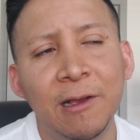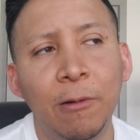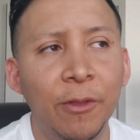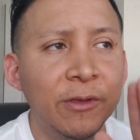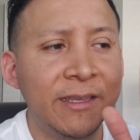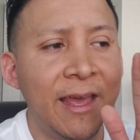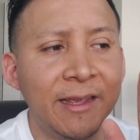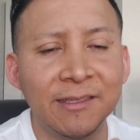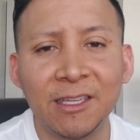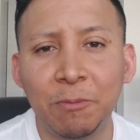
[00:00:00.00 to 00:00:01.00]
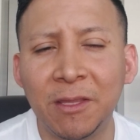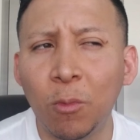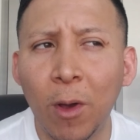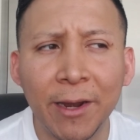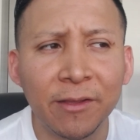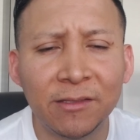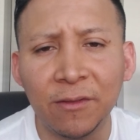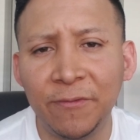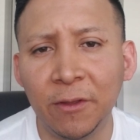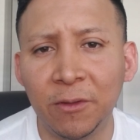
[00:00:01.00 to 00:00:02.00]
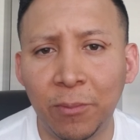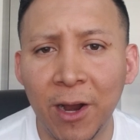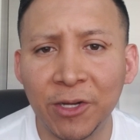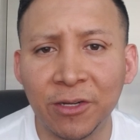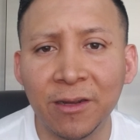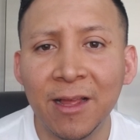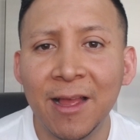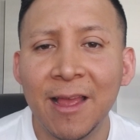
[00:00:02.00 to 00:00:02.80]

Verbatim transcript: well, those can't exist, but then why do you still feel depression?